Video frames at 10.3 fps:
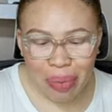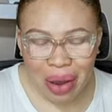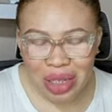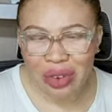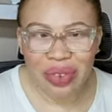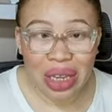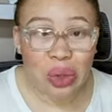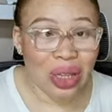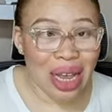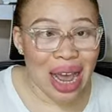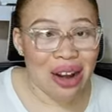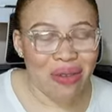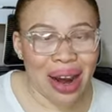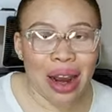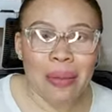because of this or
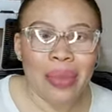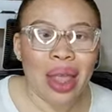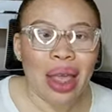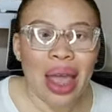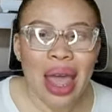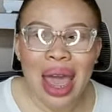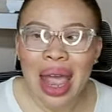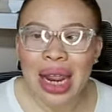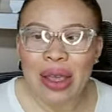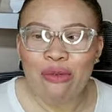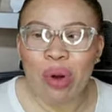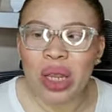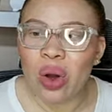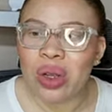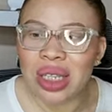that, right? And if
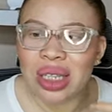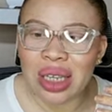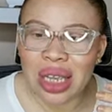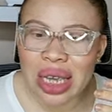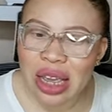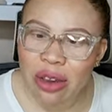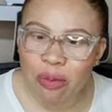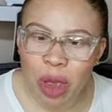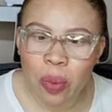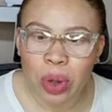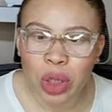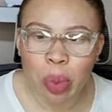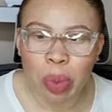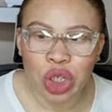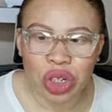we don't give people
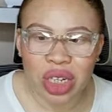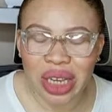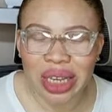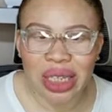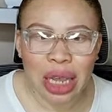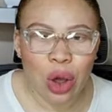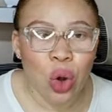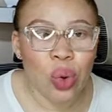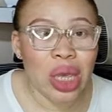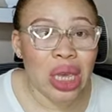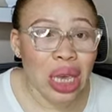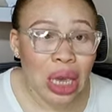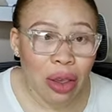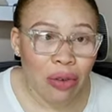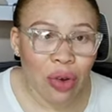the opportunity and say, oh,
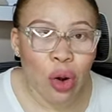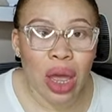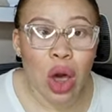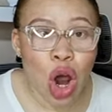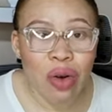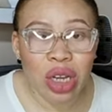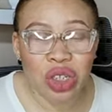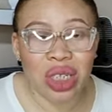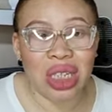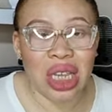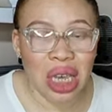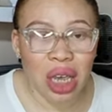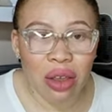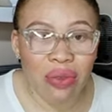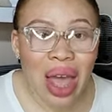give, or encourage you to
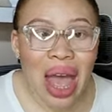give,